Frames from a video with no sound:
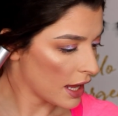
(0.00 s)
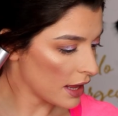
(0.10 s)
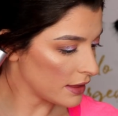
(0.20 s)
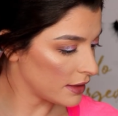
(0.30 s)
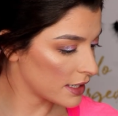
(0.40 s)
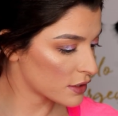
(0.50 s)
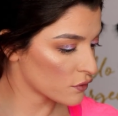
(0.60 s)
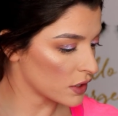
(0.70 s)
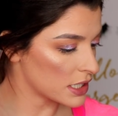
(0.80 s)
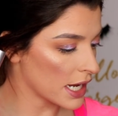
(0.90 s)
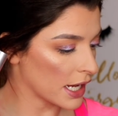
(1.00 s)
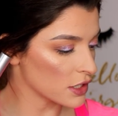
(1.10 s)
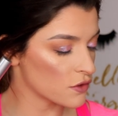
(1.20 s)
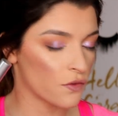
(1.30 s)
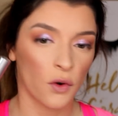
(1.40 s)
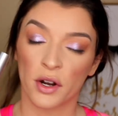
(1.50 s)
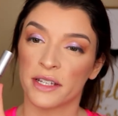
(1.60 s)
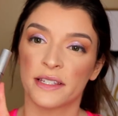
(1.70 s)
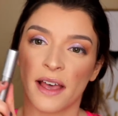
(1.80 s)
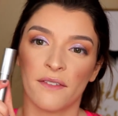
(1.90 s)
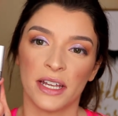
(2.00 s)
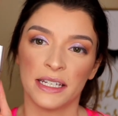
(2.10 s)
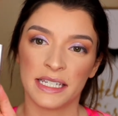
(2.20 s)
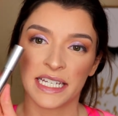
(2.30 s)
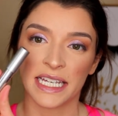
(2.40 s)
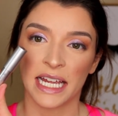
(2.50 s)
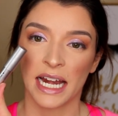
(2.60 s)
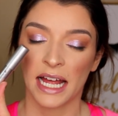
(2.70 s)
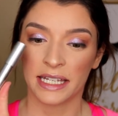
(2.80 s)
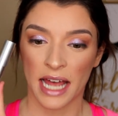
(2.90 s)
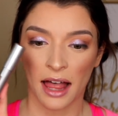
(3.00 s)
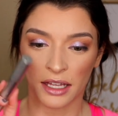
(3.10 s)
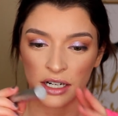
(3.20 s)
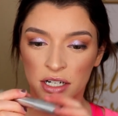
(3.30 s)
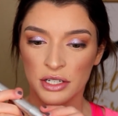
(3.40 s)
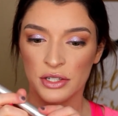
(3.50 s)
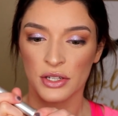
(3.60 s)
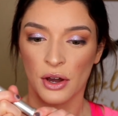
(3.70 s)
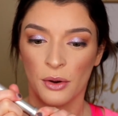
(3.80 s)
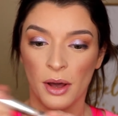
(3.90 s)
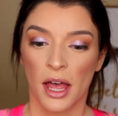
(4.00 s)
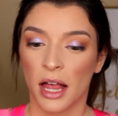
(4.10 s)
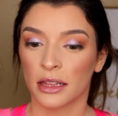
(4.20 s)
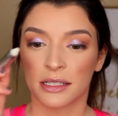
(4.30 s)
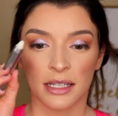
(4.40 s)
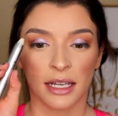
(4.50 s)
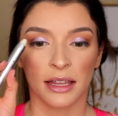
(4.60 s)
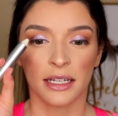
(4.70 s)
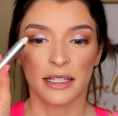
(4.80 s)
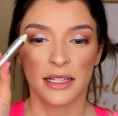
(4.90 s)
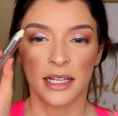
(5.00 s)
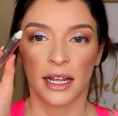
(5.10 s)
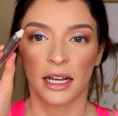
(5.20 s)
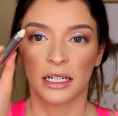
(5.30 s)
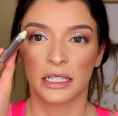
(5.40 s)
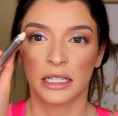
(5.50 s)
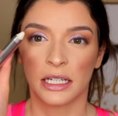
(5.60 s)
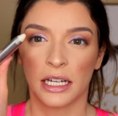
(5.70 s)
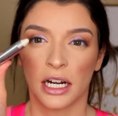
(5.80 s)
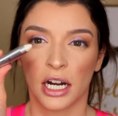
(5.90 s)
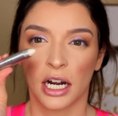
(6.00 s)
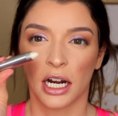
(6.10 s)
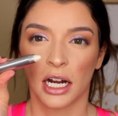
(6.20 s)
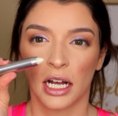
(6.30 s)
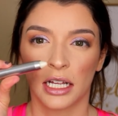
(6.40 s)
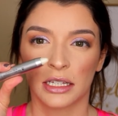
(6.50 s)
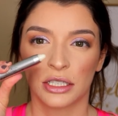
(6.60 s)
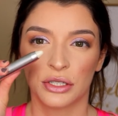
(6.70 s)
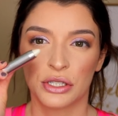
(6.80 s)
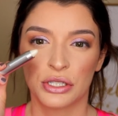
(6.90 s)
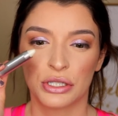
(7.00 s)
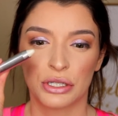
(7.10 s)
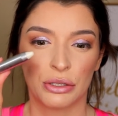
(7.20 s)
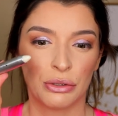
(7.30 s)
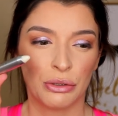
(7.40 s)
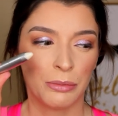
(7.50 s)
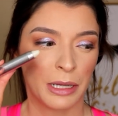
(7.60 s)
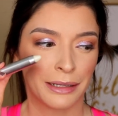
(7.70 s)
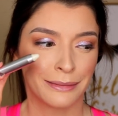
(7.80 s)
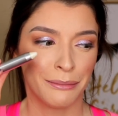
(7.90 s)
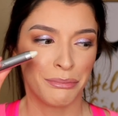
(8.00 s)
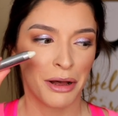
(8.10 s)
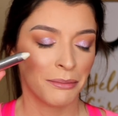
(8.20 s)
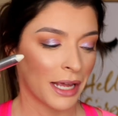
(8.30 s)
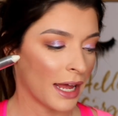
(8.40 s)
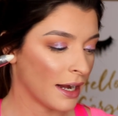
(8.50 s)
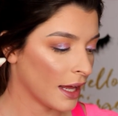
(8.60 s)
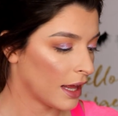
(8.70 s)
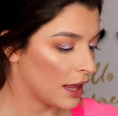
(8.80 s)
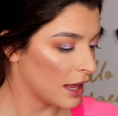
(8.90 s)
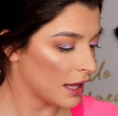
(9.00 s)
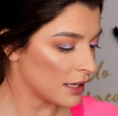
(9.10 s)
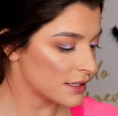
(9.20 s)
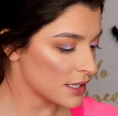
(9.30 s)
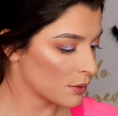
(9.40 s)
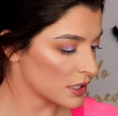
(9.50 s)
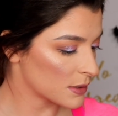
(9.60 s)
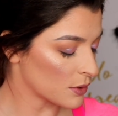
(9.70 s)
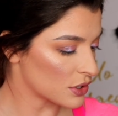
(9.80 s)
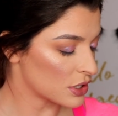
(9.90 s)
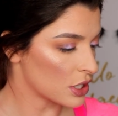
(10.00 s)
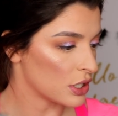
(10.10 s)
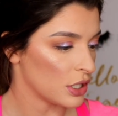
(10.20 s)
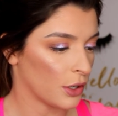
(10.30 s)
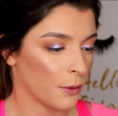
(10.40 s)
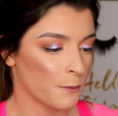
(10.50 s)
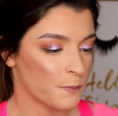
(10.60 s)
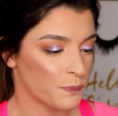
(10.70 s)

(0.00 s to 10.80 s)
and this retails for $17, so looks like this. It's like a clear little tube, like lip balm kinda. Let's see what it's supposed to do.